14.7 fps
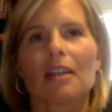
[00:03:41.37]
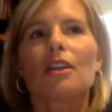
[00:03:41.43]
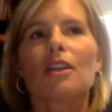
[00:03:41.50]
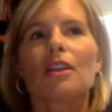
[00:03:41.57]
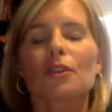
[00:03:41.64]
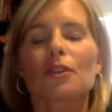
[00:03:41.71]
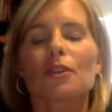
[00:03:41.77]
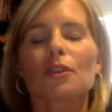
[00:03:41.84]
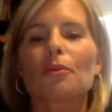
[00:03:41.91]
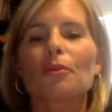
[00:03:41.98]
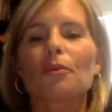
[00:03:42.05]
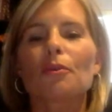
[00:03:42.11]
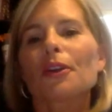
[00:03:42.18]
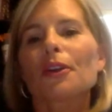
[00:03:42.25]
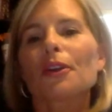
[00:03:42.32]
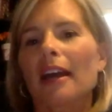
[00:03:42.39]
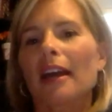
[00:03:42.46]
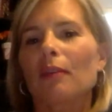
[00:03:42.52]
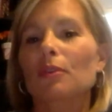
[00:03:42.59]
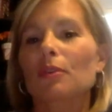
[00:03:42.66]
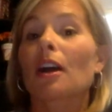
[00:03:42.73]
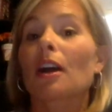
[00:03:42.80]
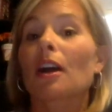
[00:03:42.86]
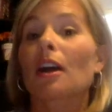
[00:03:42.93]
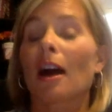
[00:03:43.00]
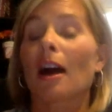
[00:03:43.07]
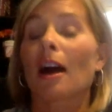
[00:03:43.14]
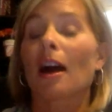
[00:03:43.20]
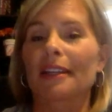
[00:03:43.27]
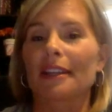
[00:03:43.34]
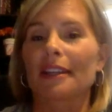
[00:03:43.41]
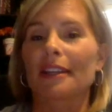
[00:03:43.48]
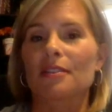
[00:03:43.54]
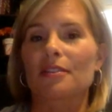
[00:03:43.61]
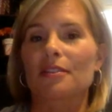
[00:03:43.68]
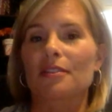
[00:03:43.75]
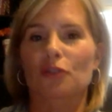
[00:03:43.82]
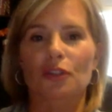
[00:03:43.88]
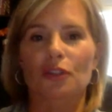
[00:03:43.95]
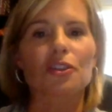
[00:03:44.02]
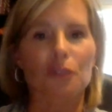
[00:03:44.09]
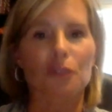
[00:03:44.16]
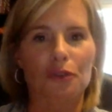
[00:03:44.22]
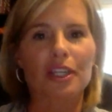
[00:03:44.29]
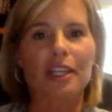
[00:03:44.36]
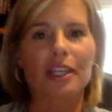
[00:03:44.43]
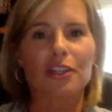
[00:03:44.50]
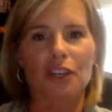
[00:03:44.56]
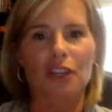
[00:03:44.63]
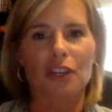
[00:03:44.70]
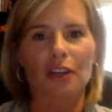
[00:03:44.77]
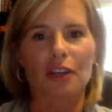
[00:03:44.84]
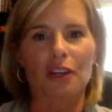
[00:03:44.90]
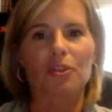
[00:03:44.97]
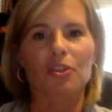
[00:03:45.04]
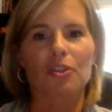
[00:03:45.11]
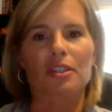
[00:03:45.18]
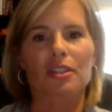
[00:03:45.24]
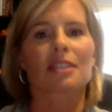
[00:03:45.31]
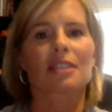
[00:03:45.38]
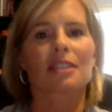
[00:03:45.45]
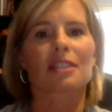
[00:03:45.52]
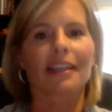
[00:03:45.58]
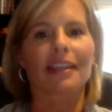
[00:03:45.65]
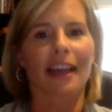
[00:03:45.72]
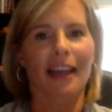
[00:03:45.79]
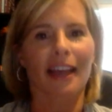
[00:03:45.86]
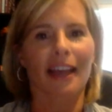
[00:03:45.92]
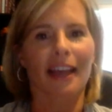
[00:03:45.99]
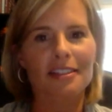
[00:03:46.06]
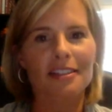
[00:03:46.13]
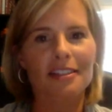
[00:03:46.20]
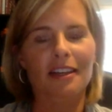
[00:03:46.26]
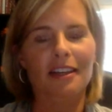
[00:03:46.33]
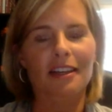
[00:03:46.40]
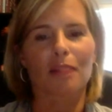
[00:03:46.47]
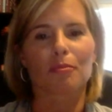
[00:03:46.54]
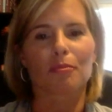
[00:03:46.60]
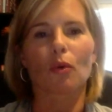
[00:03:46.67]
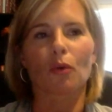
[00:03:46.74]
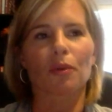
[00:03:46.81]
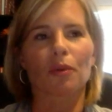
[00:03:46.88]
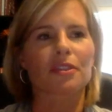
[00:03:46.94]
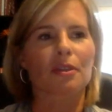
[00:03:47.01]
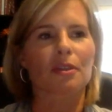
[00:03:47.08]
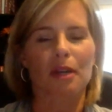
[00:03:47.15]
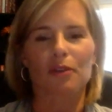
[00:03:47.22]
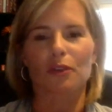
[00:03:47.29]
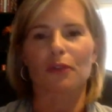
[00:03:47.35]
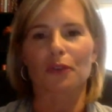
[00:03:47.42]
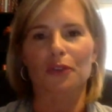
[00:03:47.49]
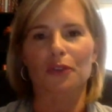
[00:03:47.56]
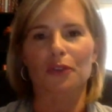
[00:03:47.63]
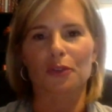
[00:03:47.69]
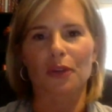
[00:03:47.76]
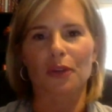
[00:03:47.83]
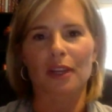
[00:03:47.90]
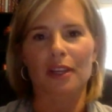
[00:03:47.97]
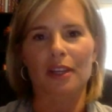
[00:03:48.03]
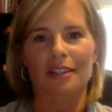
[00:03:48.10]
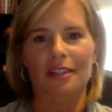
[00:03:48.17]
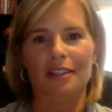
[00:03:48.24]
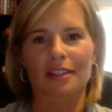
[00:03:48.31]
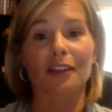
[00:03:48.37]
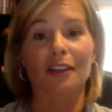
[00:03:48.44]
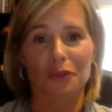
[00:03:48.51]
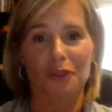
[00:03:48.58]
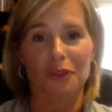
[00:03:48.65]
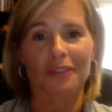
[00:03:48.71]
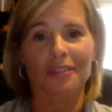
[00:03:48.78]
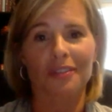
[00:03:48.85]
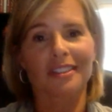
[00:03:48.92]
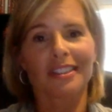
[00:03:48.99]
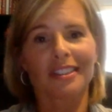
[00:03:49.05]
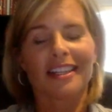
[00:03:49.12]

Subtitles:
So when we look at what's common is traditional teaching, which is the sit and get, or we sometimes refer to it as the kill and drill.